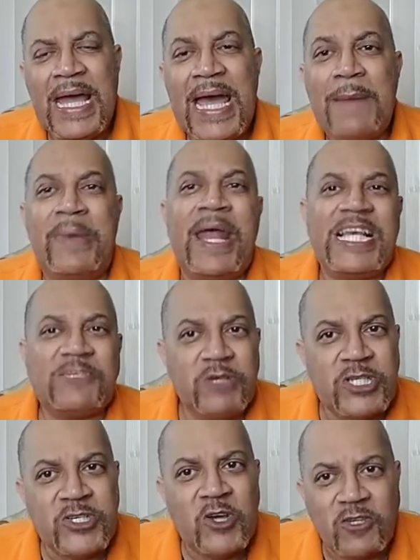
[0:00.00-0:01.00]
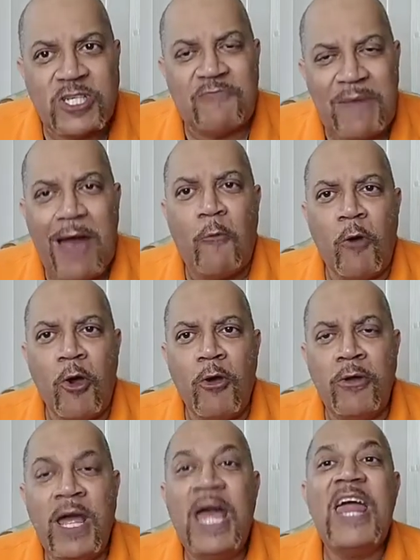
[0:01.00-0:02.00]
But as a result of my
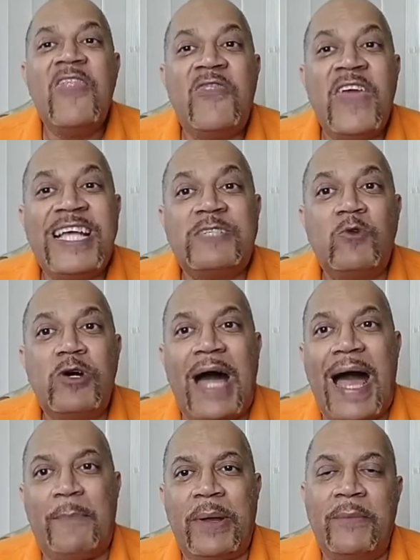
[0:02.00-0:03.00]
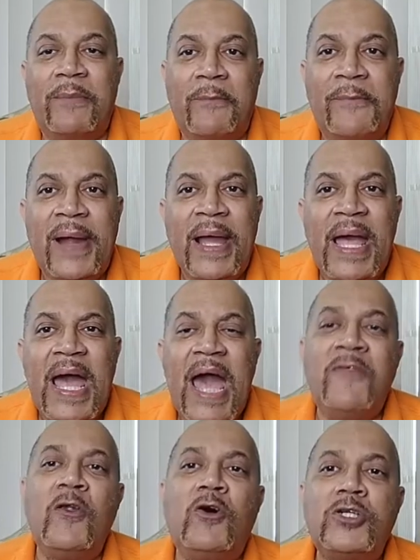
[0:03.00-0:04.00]
word, things will happen. And
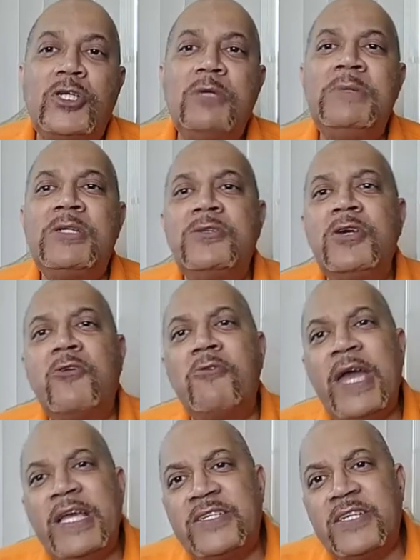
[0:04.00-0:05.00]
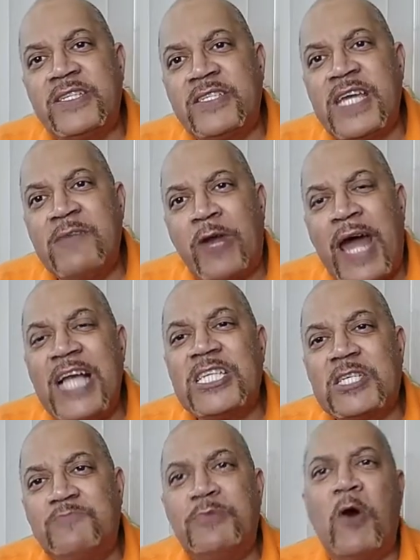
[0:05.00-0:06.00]
the Lord took me to the creation and said, when I
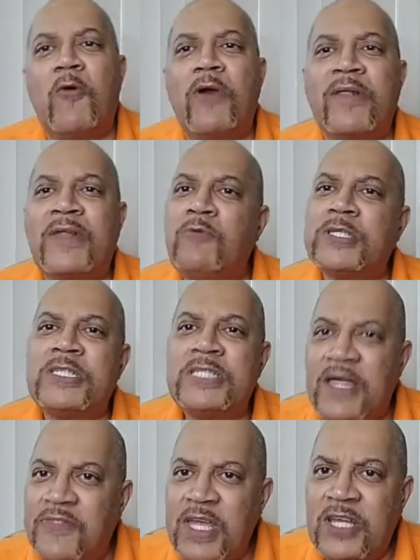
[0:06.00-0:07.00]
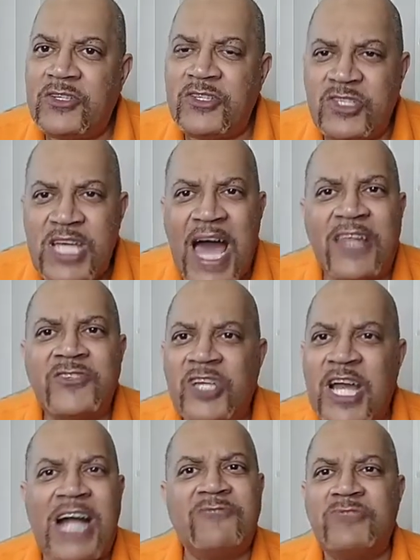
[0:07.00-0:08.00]
spoke, there was nothing to challenge or
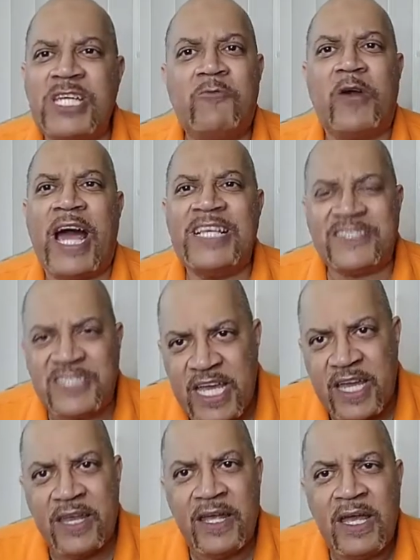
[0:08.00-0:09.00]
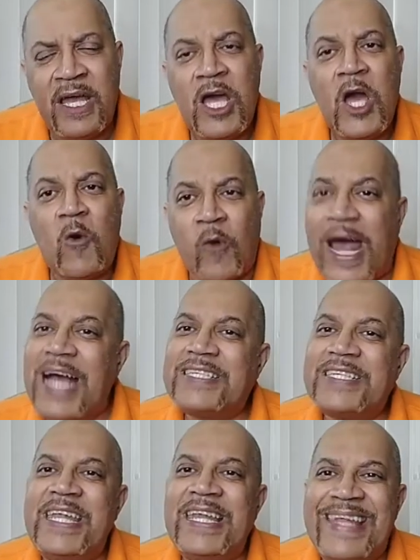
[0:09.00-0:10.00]
contradict what I said. When I
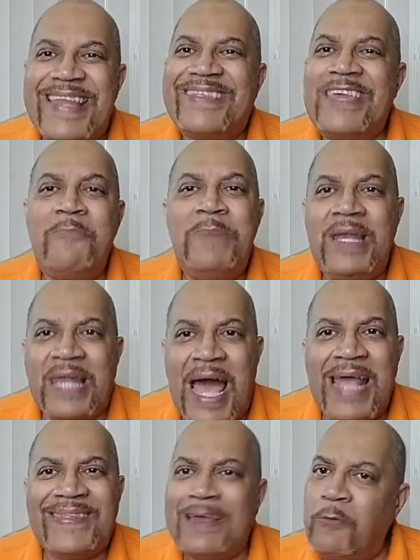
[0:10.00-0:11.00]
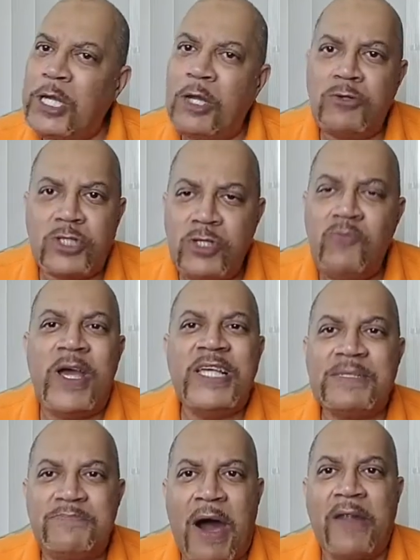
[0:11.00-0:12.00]
said, let there be light, there were no two ways
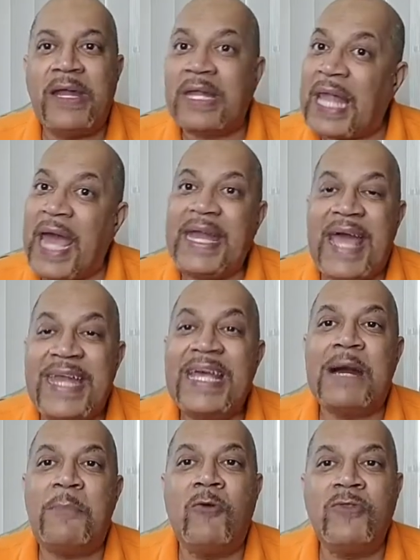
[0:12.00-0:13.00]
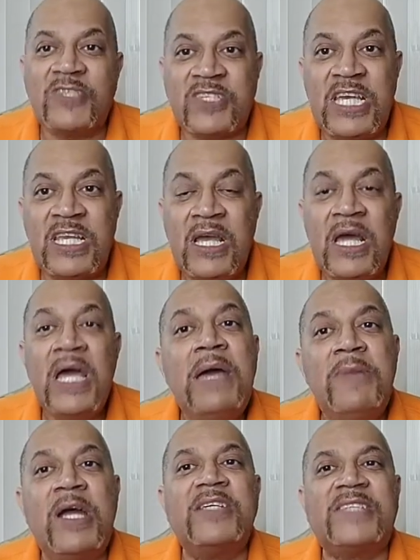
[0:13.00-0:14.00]
about it. Light had to come on the scene
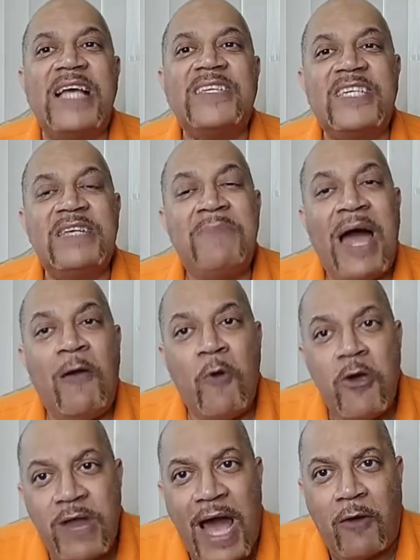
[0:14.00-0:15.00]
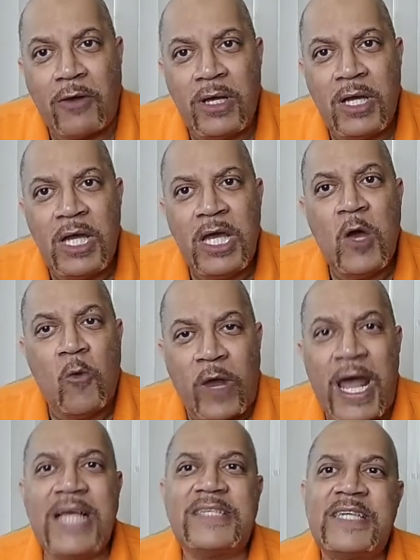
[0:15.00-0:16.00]
because I sent my word out. When
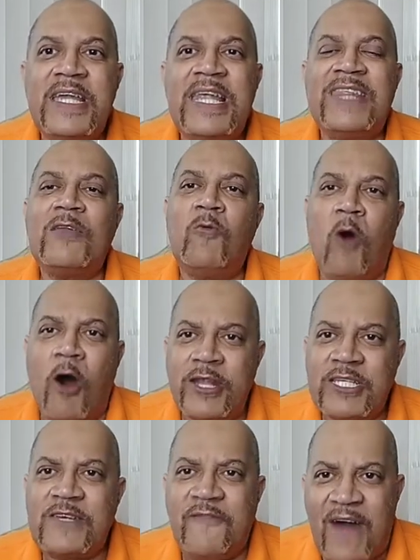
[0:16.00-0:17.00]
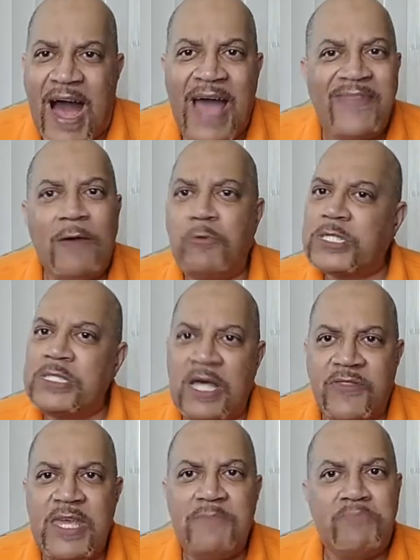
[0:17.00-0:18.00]
I said, let the waters divide, there was
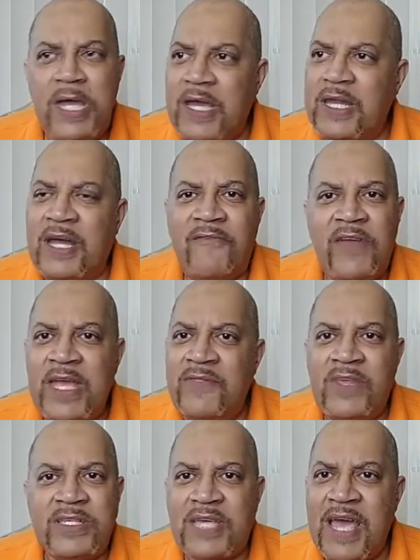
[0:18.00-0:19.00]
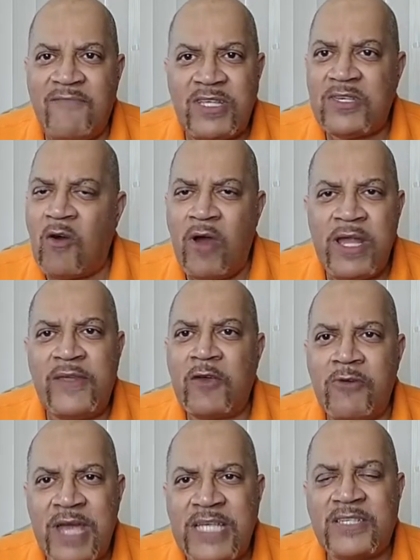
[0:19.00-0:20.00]
nothing big enough in this heavens or in the
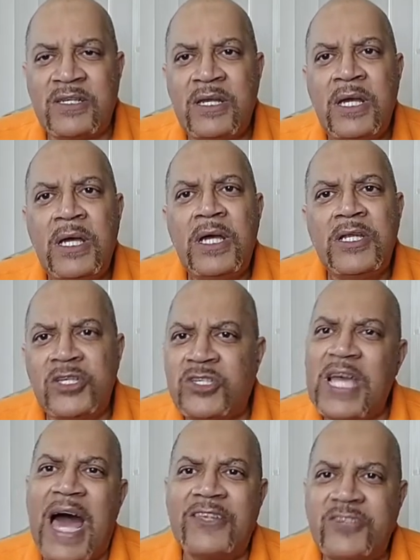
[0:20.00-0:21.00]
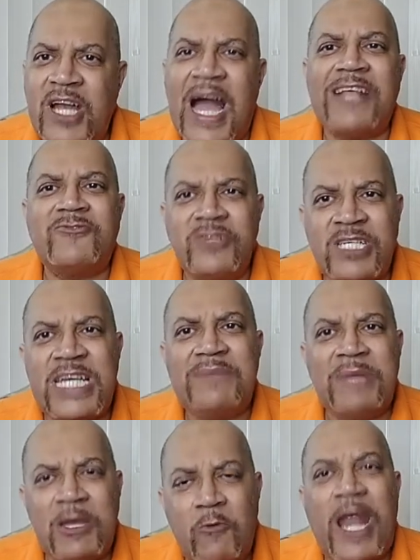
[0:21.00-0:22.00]
creation to challenge or contradict
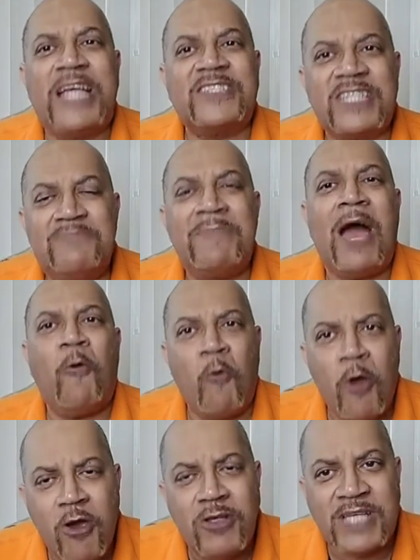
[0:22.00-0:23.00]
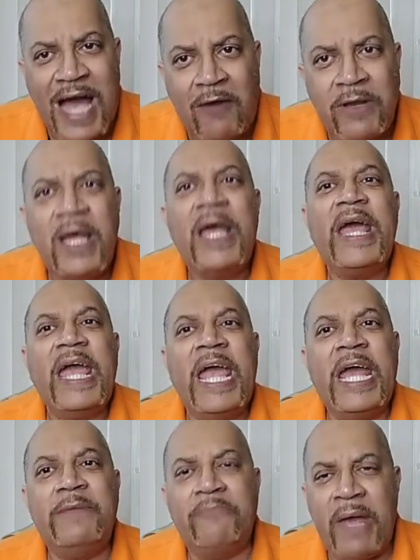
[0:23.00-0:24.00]
me. When I sent my words out,
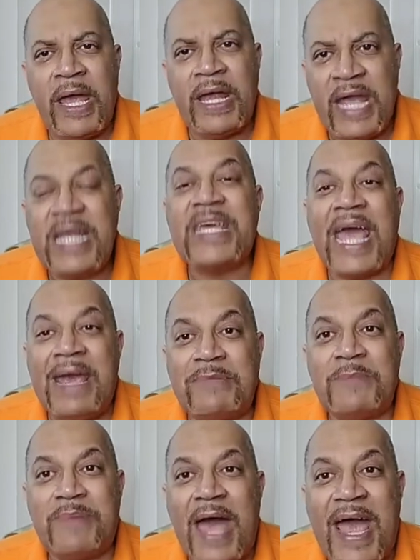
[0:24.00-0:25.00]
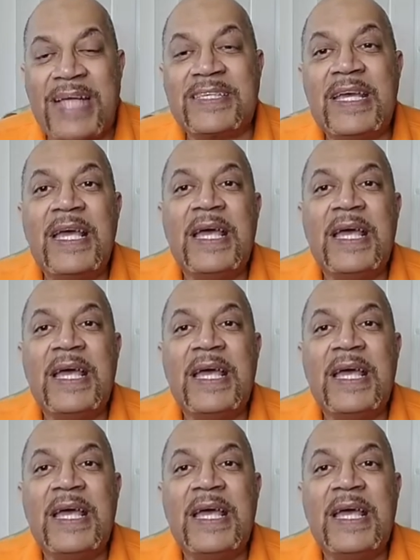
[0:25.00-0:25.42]
it came to pass.